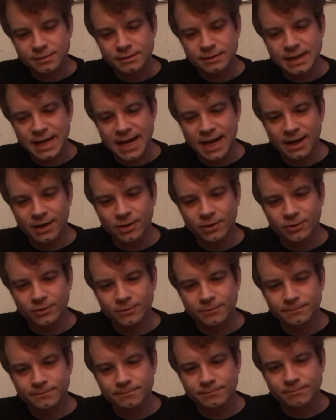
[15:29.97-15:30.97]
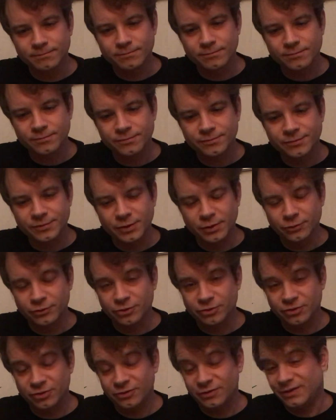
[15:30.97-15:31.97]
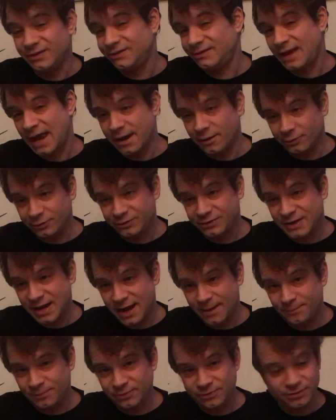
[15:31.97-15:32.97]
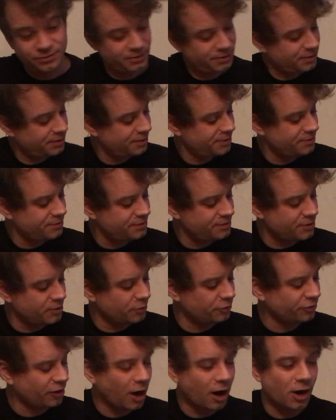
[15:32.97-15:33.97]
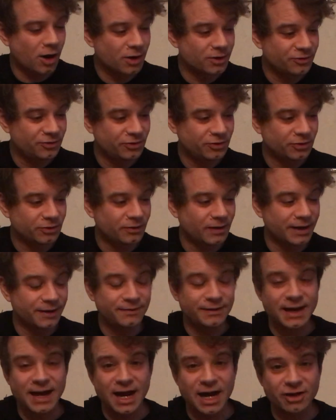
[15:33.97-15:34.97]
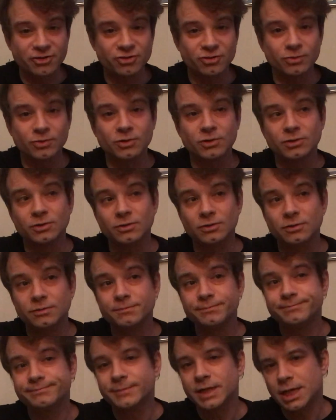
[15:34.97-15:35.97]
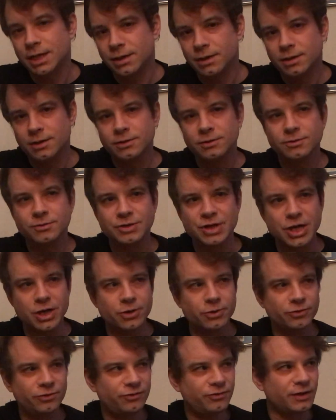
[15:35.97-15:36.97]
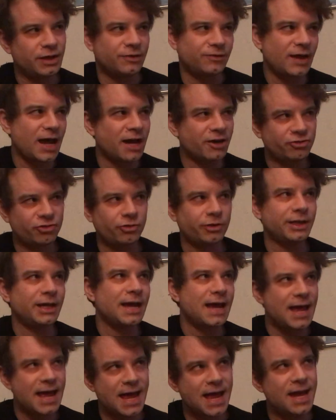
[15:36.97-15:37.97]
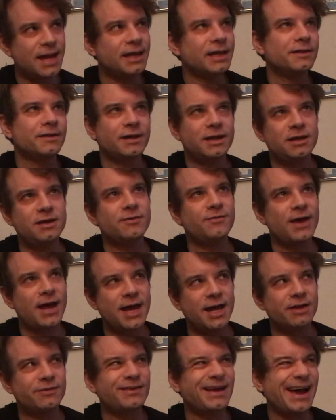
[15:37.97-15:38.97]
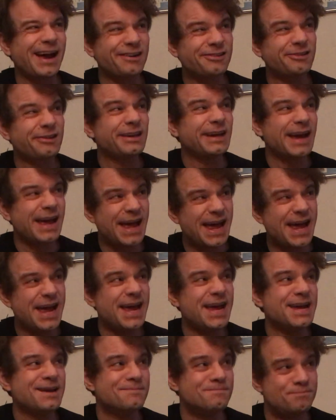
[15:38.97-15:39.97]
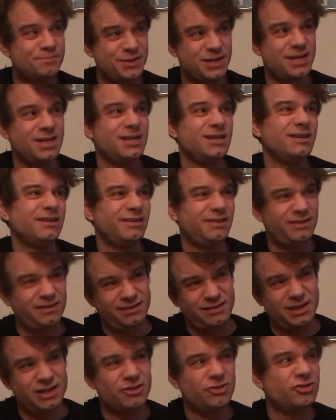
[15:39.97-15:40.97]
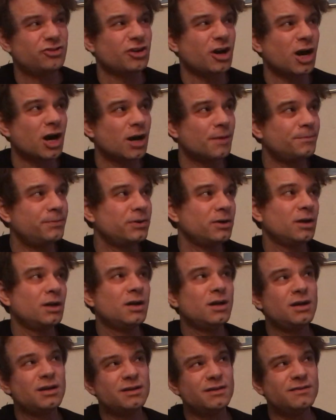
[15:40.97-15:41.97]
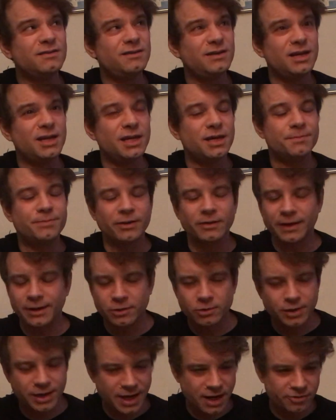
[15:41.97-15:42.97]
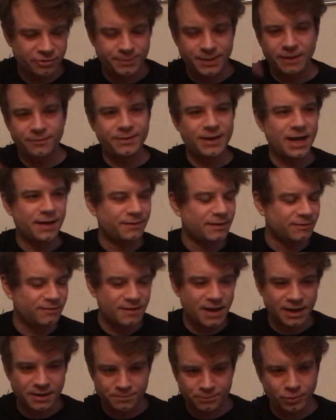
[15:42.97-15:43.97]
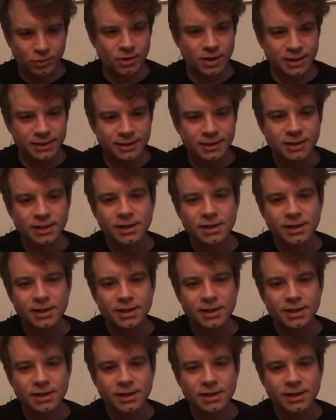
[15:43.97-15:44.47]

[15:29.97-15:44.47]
Now, those are just the scale steps. Those aren't like the actual notes. It's actually A, in the key of A, it's actually A, B, C sharp, D, but like who cares about that? That's not important.